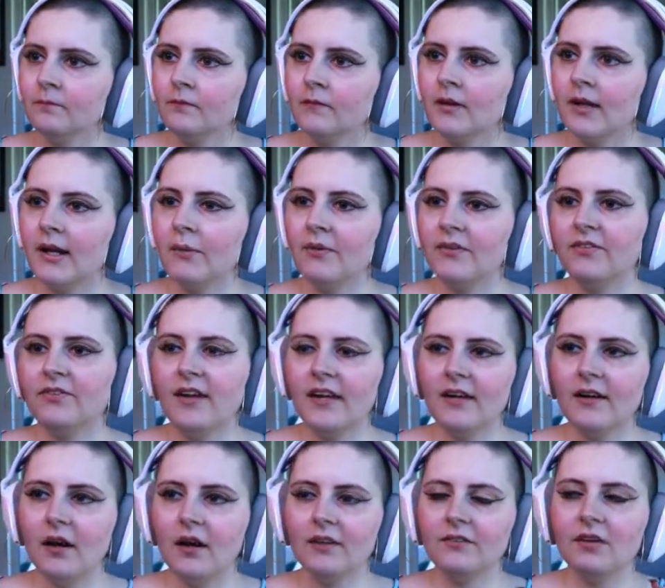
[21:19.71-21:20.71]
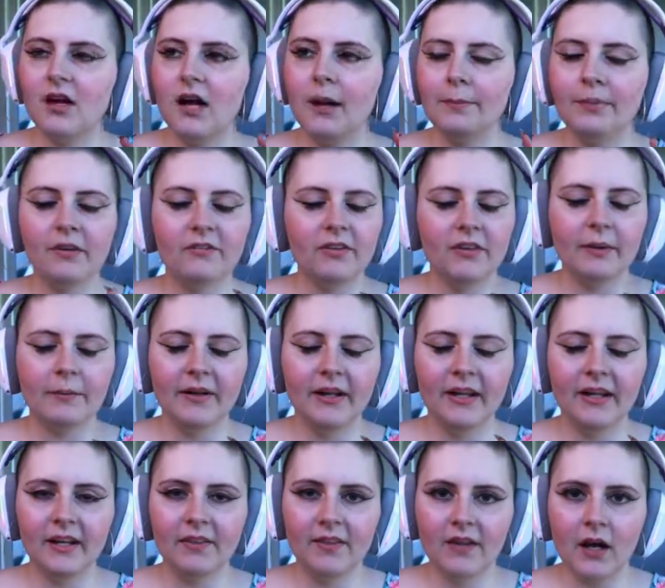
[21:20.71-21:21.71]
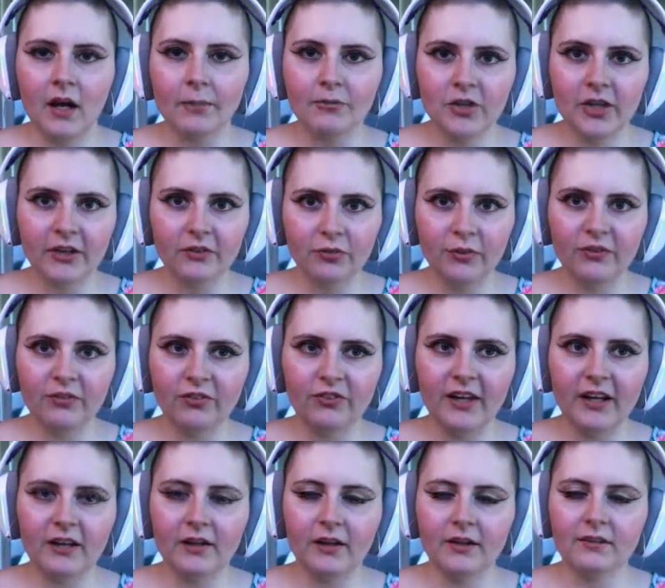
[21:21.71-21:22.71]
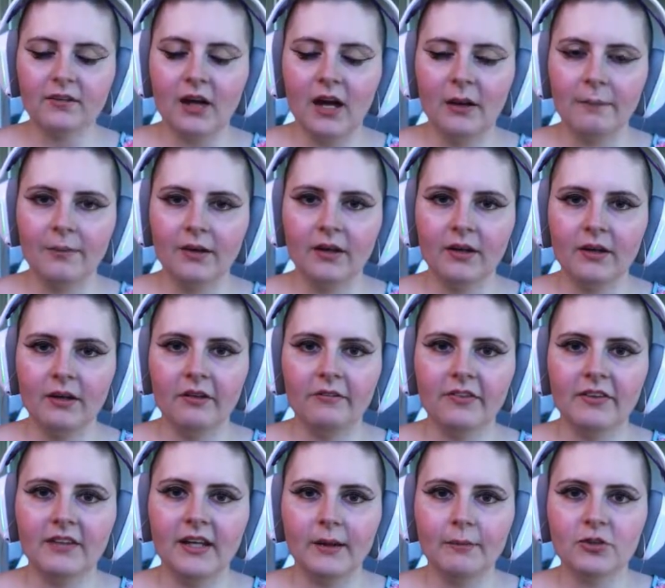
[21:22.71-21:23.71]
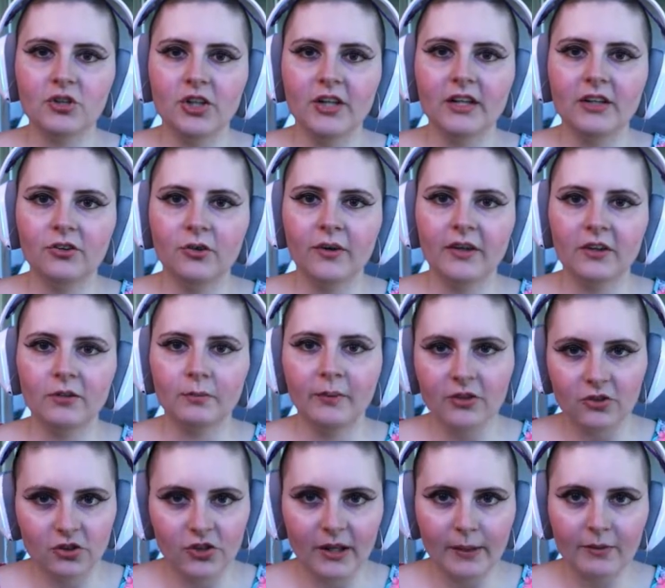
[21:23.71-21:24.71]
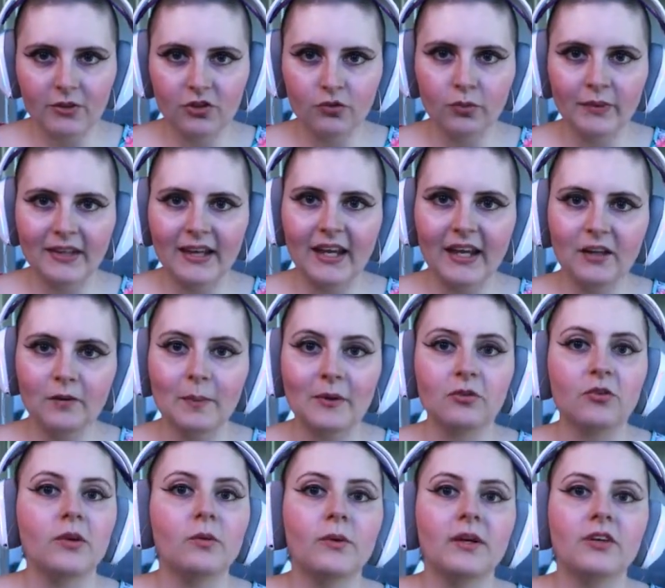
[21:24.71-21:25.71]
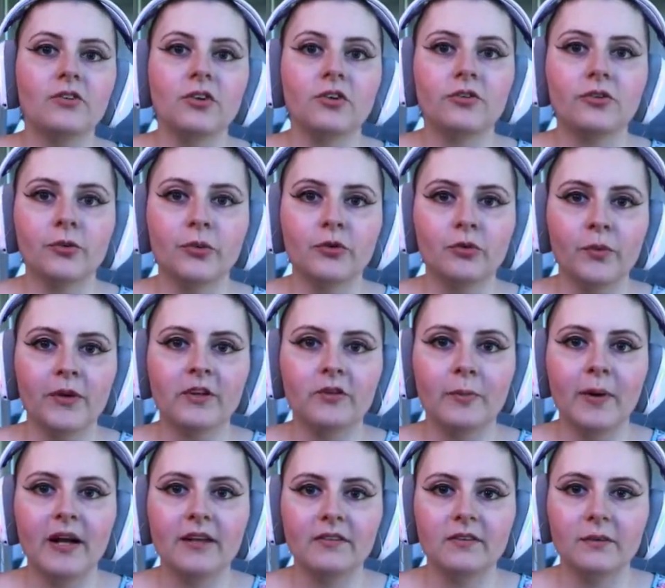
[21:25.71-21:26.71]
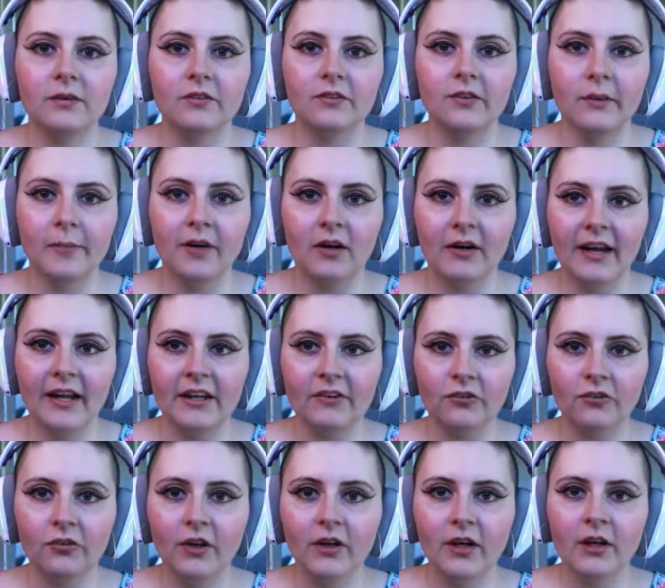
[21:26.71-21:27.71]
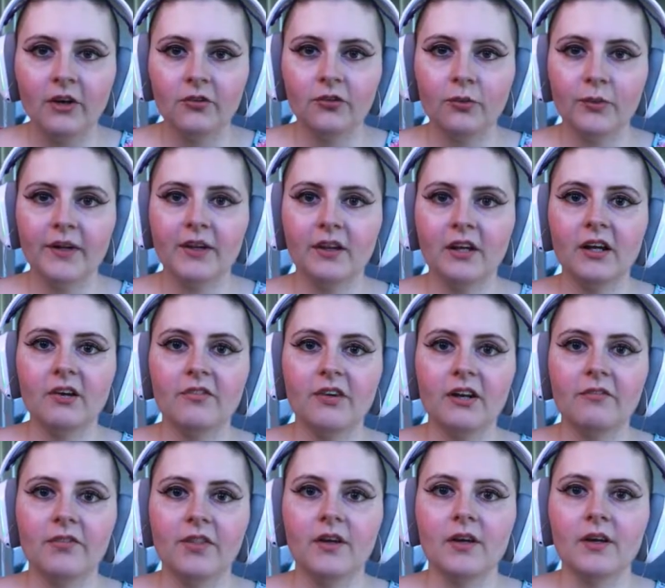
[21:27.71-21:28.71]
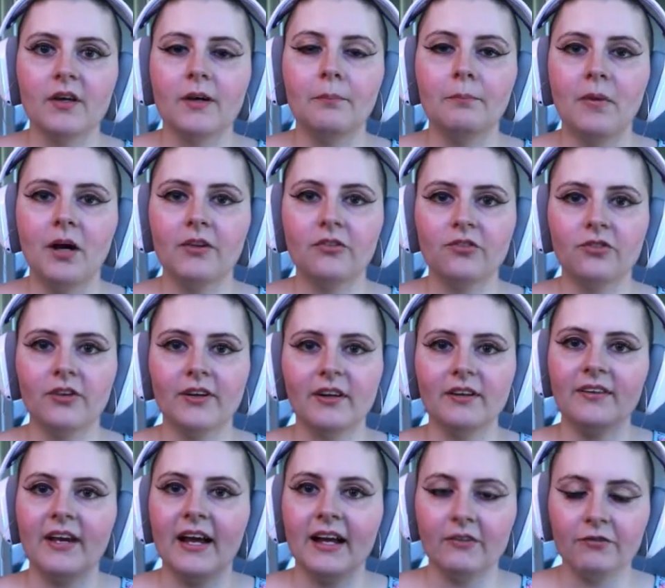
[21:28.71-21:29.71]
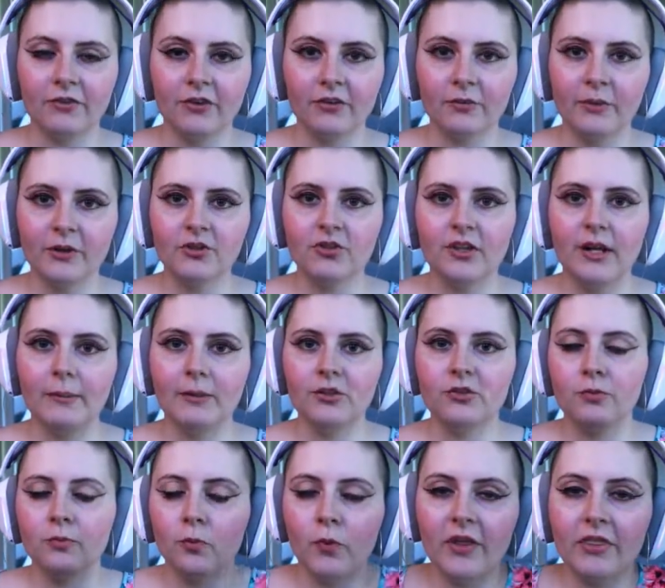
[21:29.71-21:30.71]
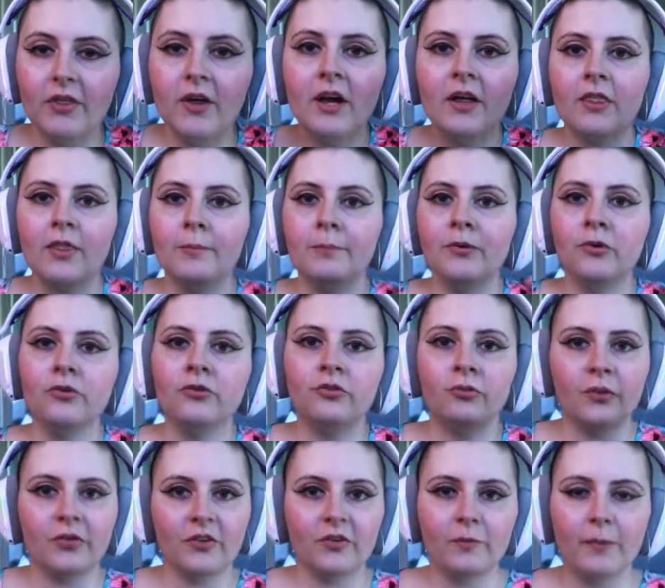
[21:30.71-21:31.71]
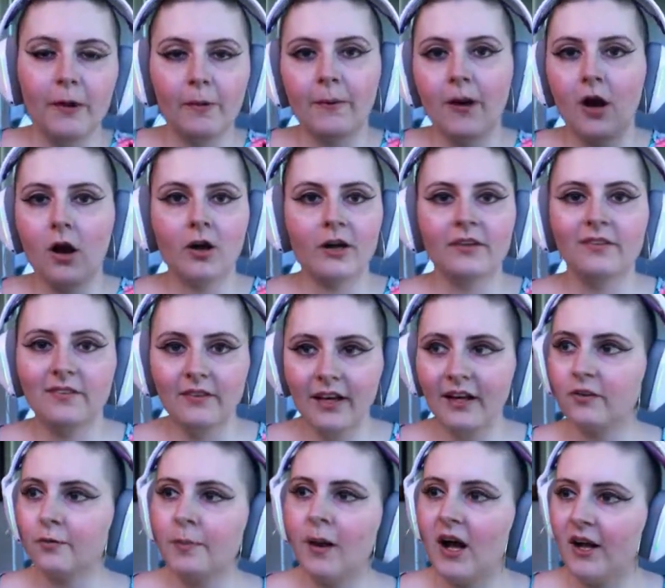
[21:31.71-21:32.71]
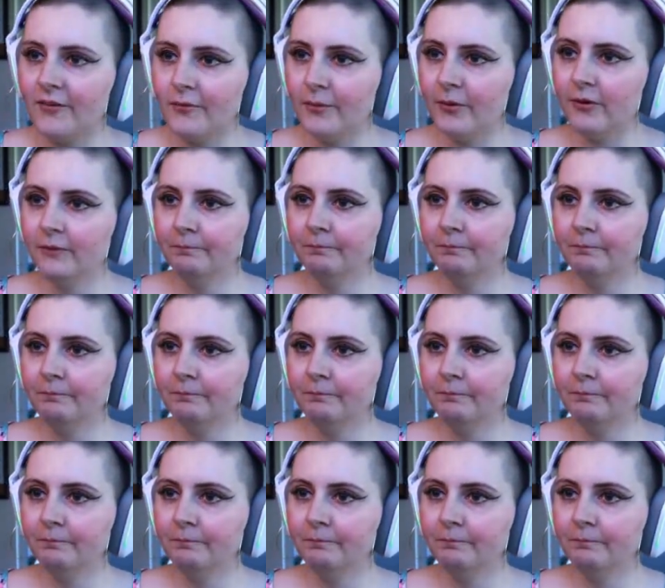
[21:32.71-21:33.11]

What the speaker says: And we stayed on top of eliminating the objects. We've stayed on top of damaging it and doing as much damage as we can, especially when it turned to its weak spot to summon our ace, so we could get rid of the monster and attack it for as much damage with the boost with the spell cards as possible.